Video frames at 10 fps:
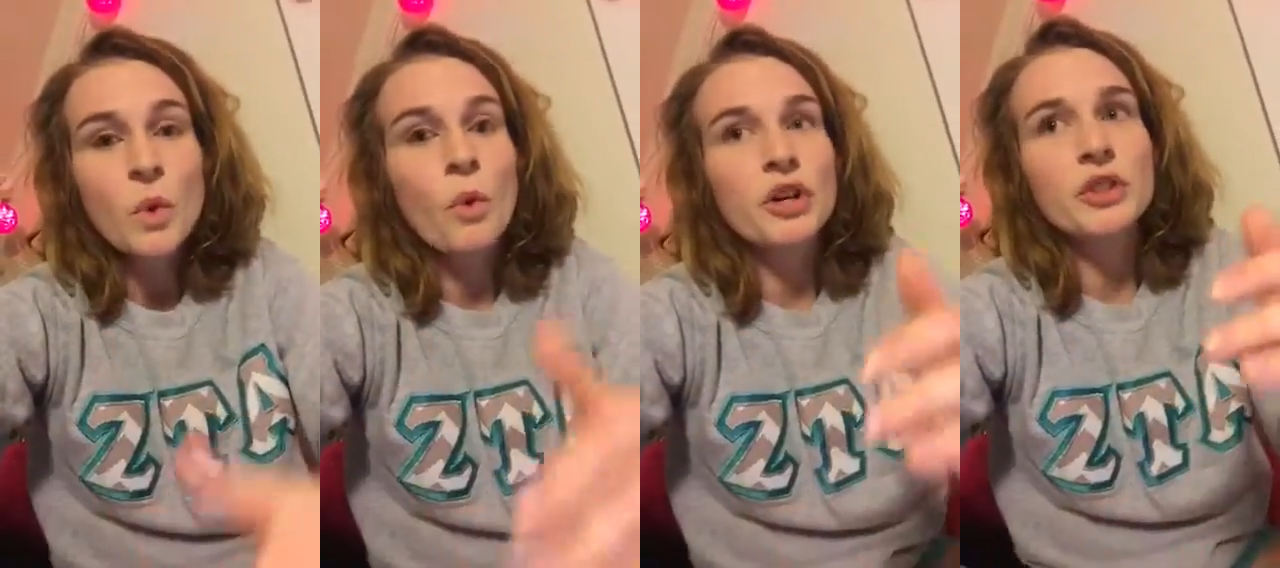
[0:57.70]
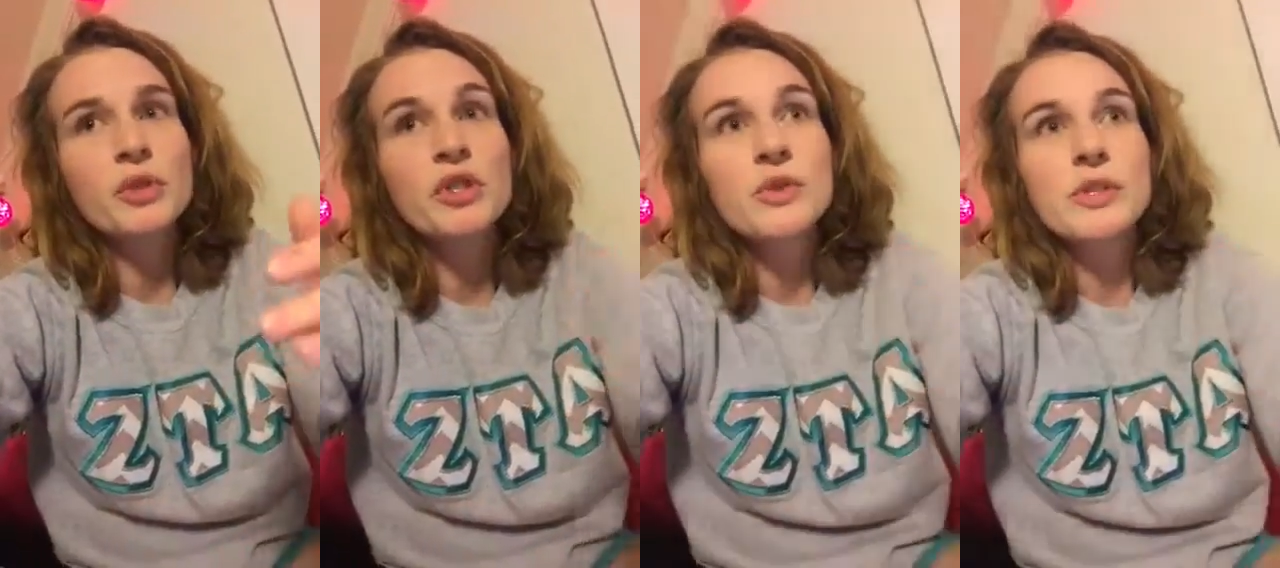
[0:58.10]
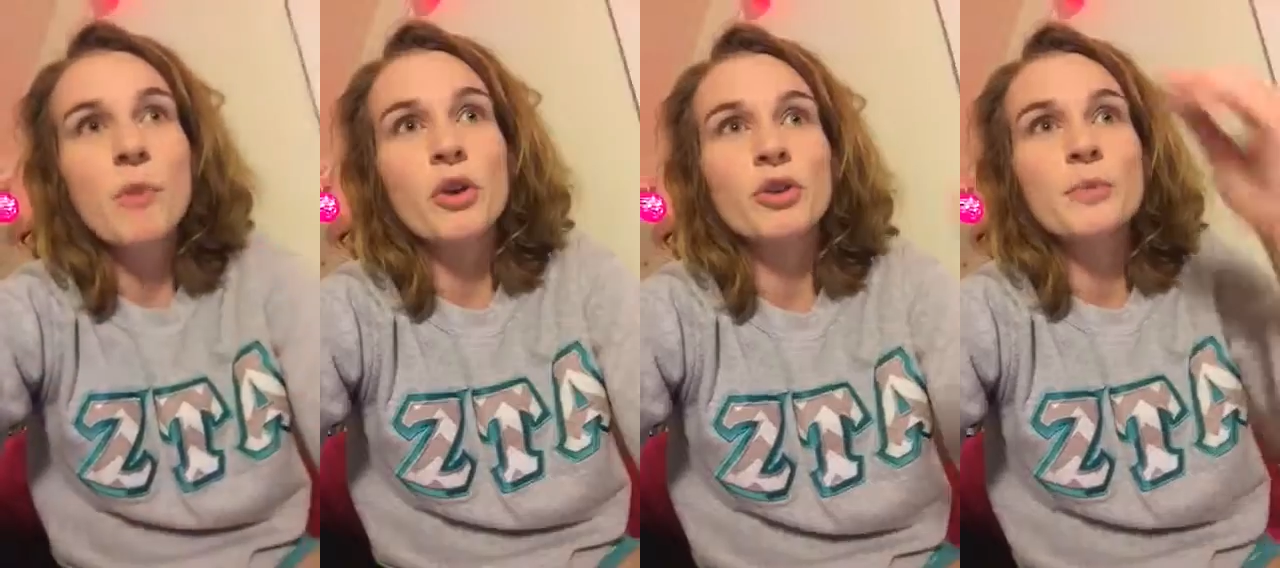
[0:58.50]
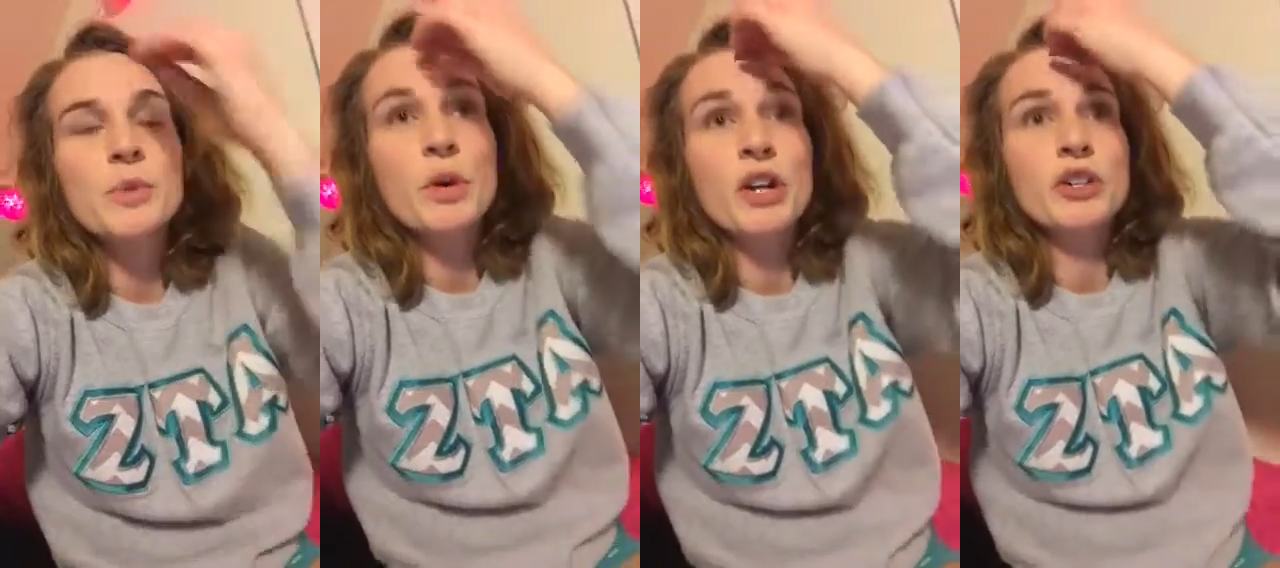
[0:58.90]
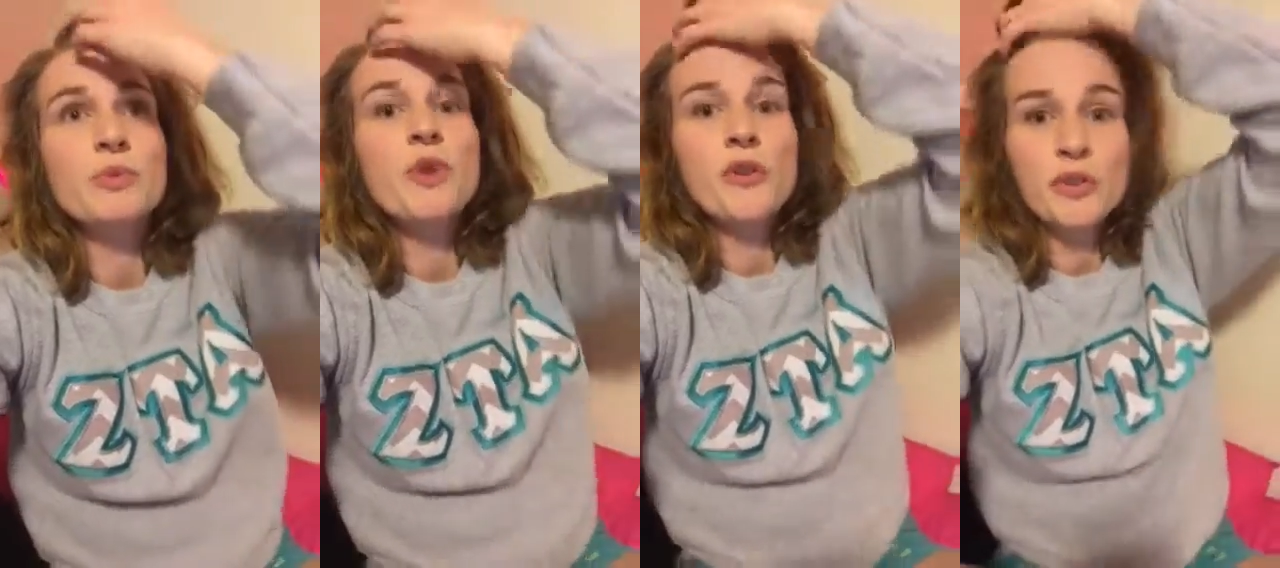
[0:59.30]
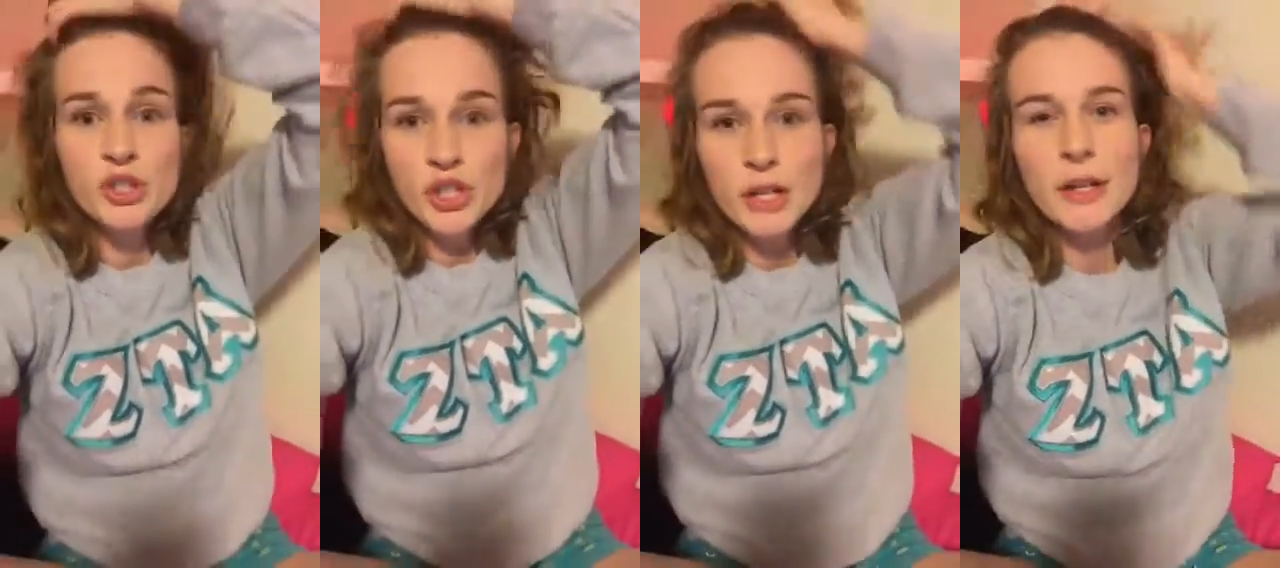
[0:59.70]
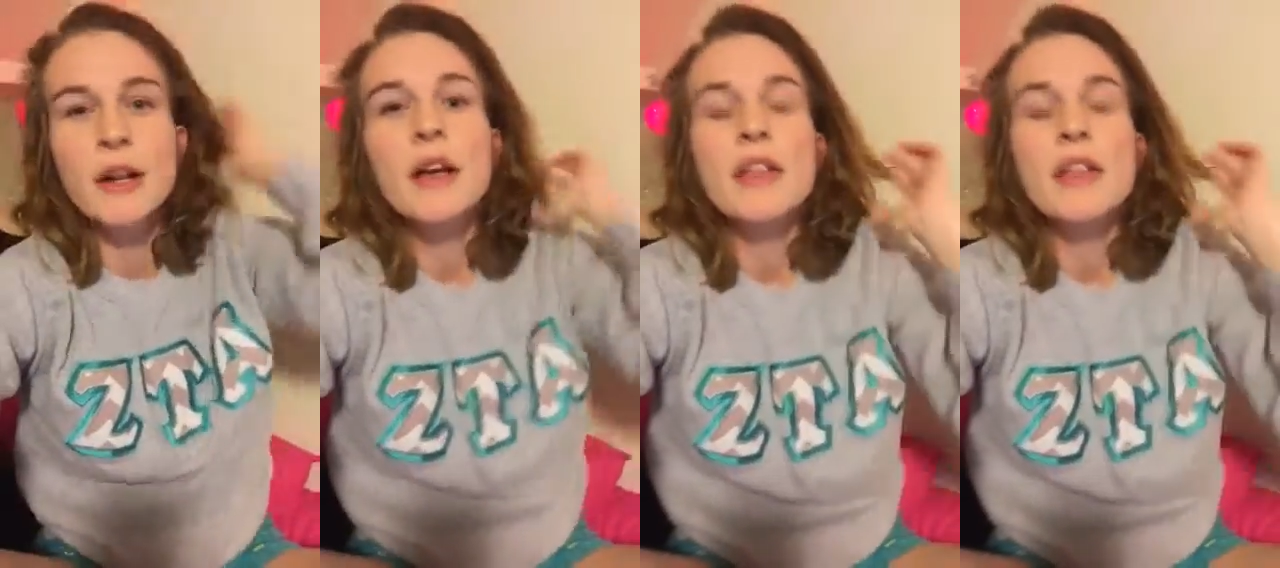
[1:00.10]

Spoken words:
Or you can do small groups where you know for sure